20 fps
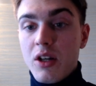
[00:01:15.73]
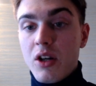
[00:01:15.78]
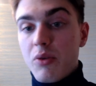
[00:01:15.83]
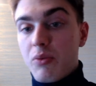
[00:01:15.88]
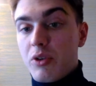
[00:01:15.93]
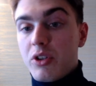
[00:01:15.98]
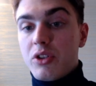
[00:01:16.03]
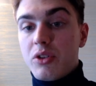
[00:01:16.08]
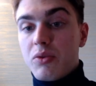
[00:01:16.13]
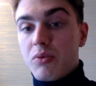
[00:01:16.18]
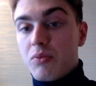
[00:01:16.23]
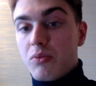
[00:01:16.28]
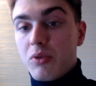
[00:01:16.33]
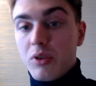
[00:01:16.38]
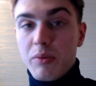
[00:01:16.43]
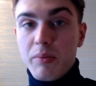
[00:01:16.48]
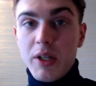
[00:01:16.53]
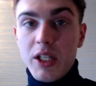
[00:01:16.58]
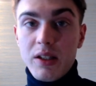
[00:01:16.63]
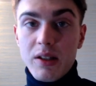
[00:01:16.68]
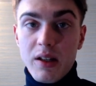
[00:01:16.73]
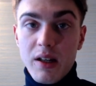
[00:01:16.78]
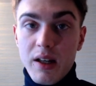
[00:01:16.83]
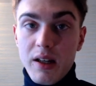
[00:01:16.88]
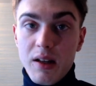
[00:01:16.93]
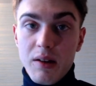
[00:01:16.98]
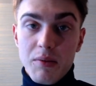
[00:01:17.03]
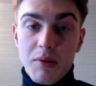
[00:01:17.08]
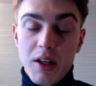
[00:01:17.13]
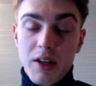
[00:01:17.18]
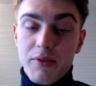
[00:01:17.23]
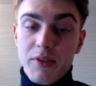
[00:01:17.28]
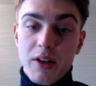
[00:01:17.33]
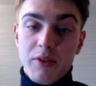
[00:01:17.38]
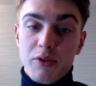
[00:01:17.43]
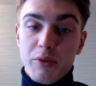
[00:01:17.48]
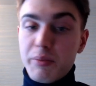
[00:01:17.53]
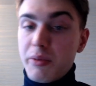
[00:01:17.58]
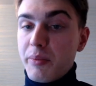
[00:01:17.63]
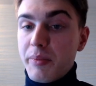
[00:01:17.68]
which would mean that I even have
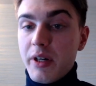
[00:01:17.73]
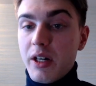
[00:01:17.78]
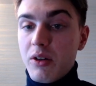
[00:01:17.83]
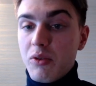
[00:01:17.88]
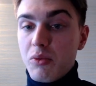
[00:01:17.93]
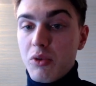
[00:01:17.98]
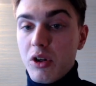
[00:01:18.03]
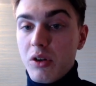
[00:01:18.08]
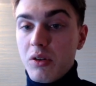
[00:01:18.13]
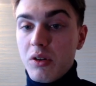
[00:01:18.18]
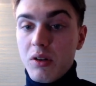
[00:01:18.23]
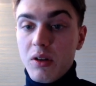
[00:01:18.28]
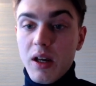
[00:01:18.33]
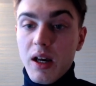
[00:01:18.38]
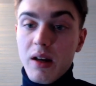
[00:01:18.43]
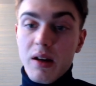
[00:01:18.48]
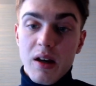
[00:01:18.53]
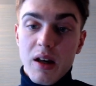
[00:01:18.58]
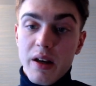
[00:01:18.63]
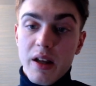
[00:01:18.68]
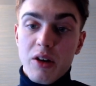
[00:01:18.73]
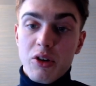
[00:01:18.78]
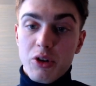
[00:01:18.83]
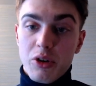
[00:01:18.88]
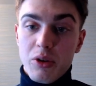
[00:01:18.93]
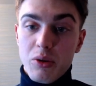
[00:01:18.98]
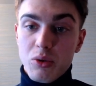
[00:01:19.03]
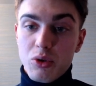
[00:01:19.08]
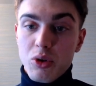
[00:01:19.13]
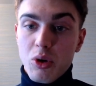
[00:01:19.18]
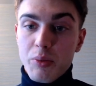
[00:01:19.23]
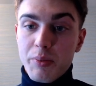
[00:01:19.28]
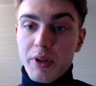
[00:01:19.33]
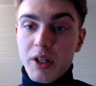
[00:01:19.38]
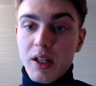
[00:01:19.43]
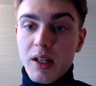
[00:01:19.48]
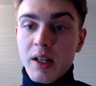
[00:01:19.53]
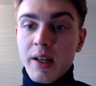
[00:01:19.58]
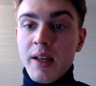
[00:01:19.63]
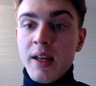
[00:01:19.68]
to prepare another huge
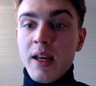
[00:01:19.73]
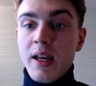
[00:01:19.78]
opening.